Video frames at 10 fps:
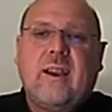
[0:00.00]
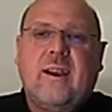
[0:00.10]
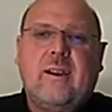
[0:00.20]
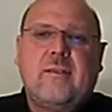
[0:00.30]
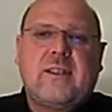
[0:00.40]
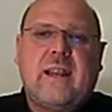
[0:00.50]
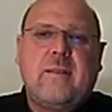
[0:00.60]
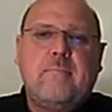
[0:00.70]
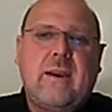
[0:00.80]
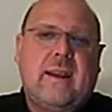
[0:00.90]
And I've said
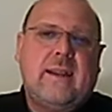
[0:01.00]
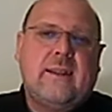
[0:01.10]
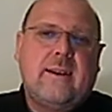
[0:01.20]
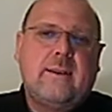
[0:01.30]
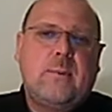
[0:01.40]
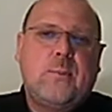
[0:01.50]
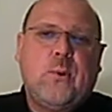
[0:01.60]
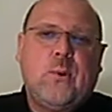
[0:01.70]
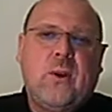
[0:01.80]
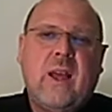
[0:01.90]
it many times
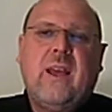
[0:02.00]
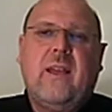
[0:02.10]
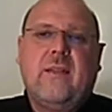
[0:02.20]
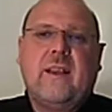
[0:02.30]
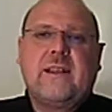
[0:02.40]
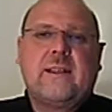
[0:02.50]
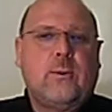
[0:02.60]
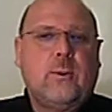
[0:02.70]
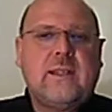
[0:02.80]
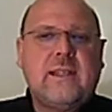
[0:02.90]
before that
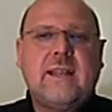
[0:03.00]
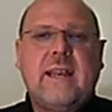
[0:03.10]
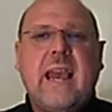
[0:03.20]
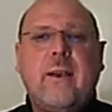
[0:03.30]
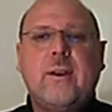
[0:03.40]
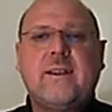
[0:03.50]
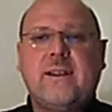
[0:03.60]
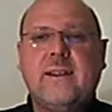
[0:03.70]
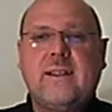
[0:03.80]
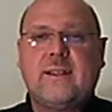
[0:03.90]
salt is an
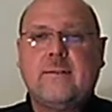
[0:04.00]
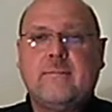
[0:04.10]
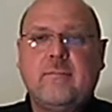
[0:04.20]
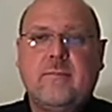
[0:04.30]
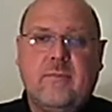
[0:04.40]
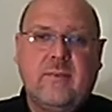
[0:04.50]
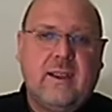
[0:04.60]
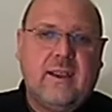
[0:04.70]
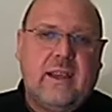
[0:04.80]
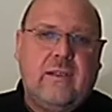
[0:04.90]
irritant.
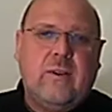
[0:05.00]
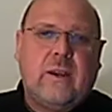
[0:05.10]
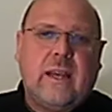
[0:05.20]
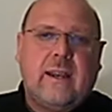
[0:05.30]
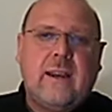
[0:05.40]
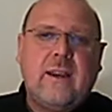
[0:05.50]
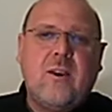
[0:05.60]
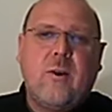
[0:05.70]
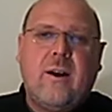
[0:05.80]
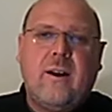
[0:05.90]
If you get it in
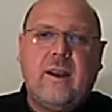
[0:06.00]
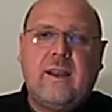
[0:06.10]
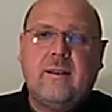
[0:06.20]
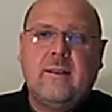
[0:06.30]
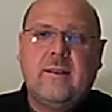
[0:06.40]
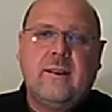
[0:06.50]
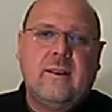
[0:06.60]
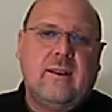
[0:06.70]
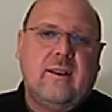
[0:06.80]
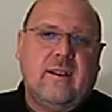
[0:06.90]
your eye,
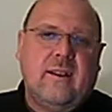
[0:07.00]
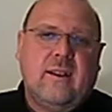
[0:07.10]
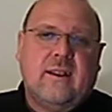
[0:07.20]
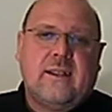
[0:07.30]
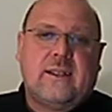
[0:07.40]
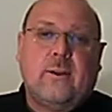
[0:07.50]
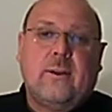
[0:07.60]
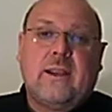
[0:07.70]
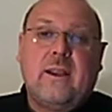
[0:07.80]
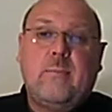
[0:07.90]

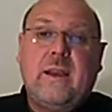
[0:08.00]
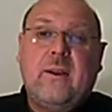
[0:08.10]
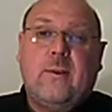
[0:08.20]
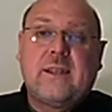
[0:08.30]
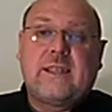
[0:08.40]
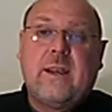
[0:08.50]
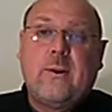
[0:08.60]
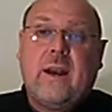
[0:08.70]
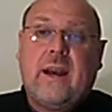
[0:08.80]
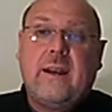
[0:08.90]
salt can be
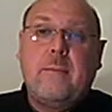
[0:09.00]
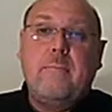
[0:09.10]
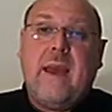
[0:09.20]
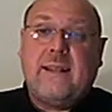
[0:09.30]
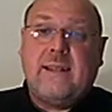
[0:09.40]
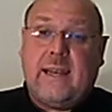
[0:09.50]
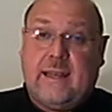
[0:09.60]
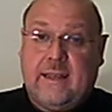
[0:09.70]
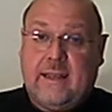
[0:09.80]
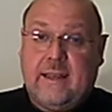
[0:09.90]
also an emetic